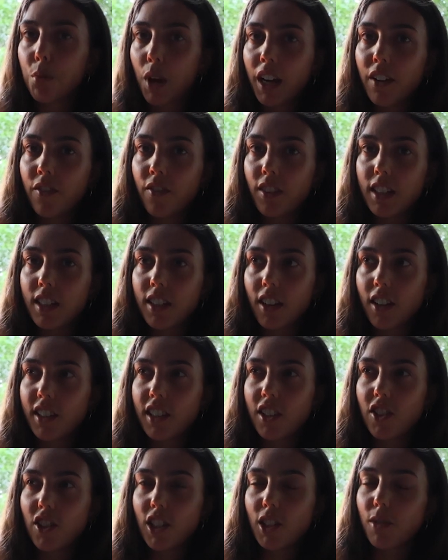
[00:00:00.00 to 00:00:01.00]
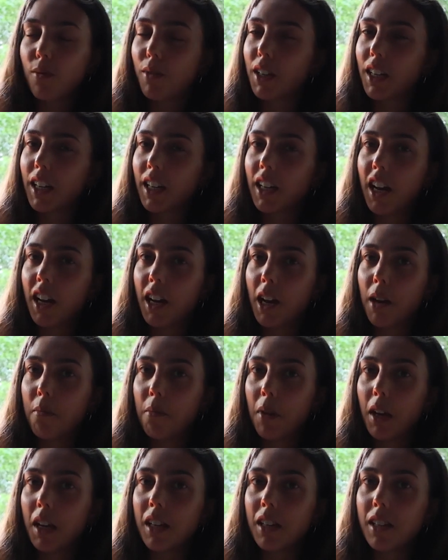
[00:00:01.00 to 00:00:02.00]
breakfast sausages we're going to cut
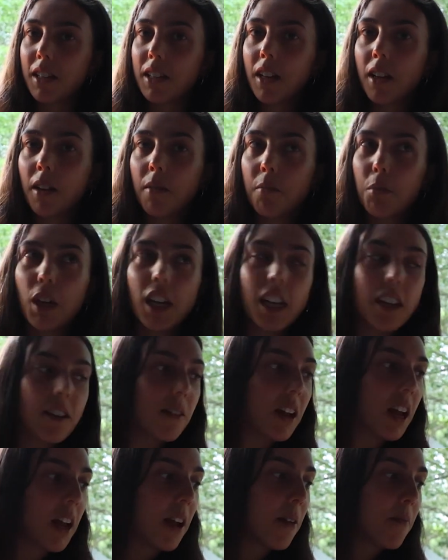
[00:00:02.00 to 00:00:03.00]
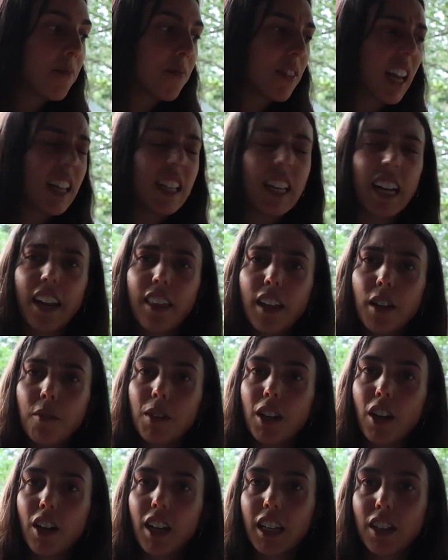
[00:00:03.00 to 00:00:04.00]
up and put in. And then I think
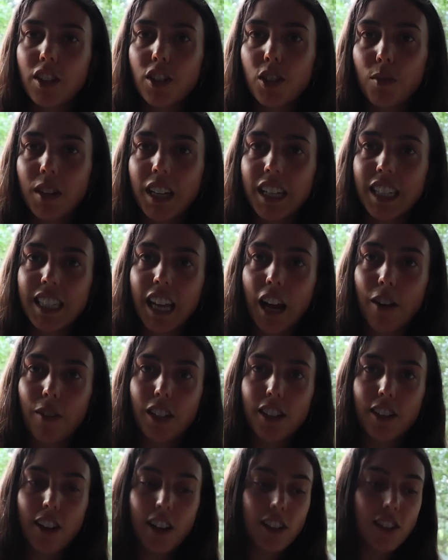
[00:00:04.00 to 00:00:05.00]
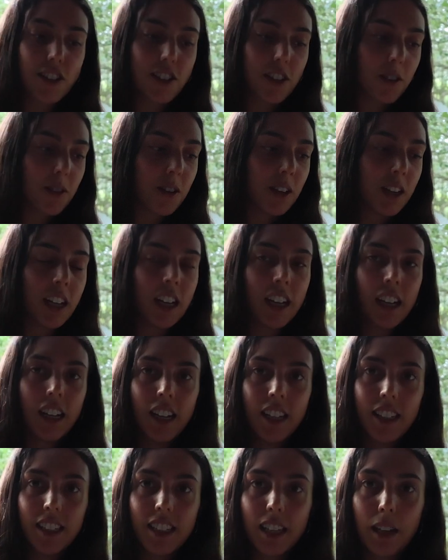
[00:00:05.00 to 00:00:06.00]
we got like a sweet and sour sauce, so
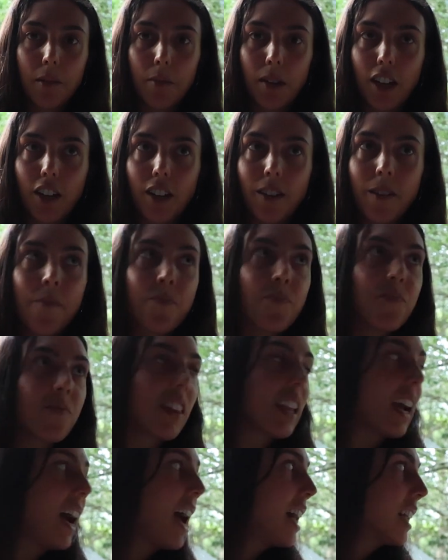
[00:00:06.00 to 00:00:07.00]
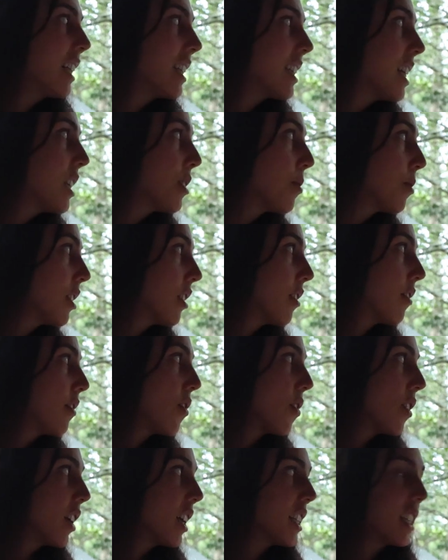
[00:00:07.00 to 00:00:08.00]
it's going to be good. And since we're in the
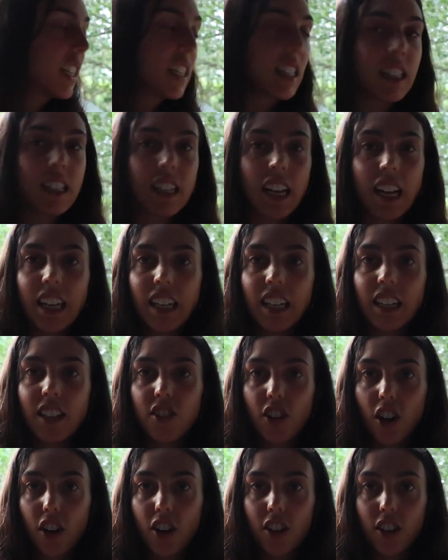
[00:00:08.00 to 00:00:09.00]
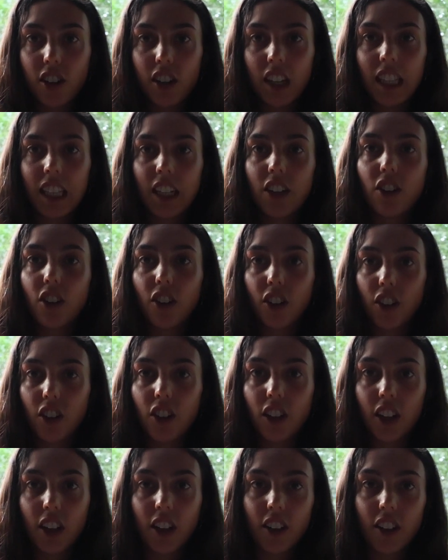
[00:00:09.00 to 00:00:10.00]
forest, it's getting darker a little
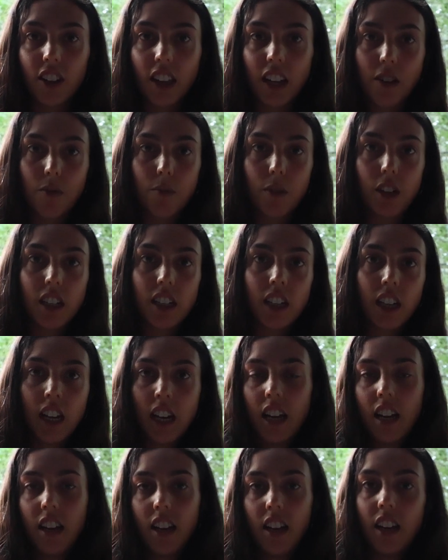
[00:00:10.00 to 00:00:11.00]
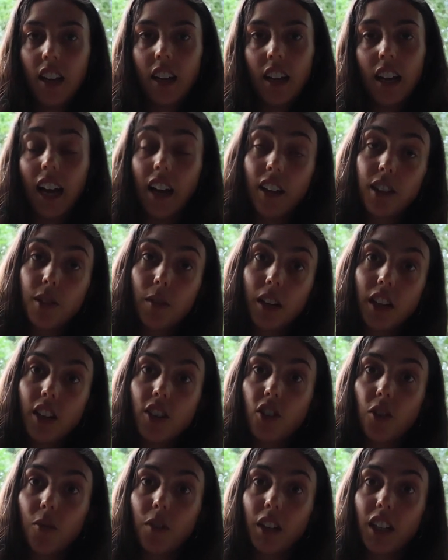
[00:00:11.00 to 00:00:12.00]
earlier than it would elsewhere,
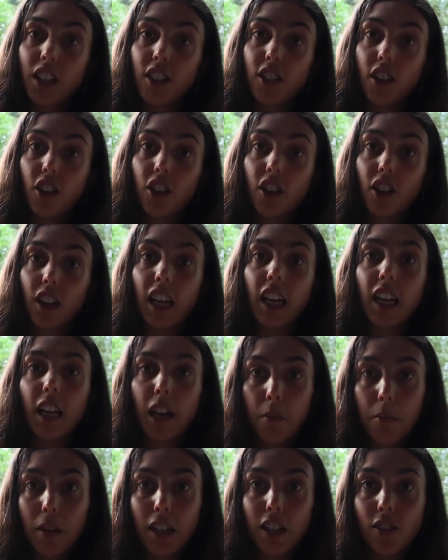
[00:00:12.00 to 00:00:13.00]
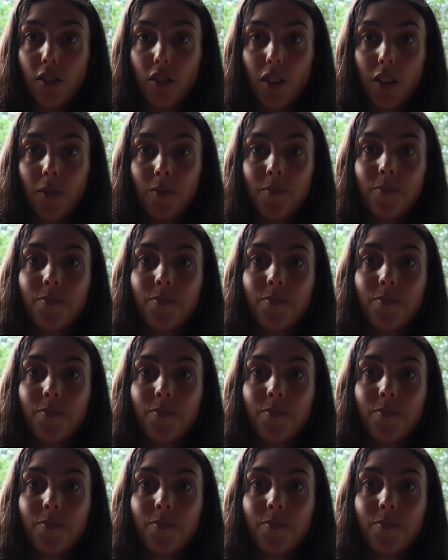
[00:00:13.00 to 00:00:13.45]
so we're going to start cooking a bit sooner.